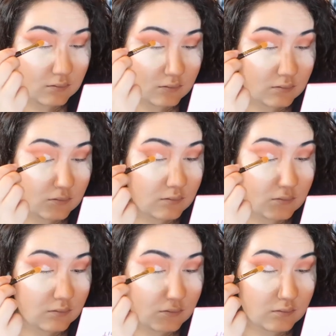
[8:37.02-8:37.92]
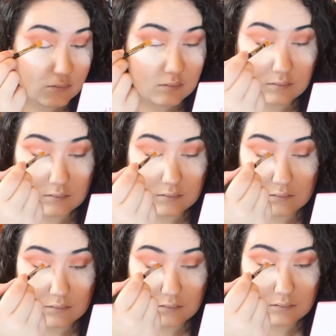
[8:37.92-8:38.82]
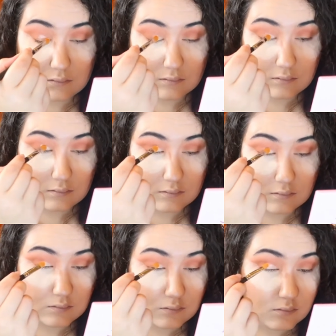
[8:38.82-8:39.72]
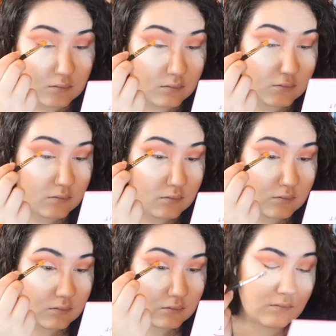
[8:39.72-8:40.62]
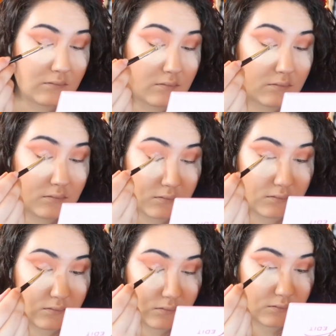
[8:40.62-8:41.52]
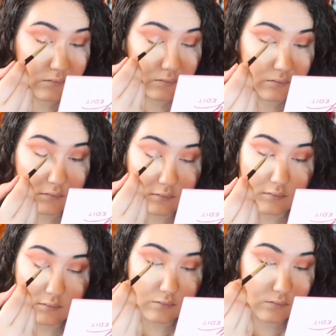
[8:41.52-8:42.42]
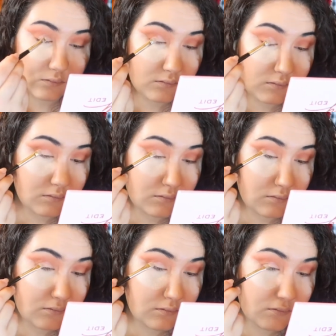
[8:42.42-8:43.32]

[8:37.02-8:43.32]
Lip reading: No one is speaking in this clip.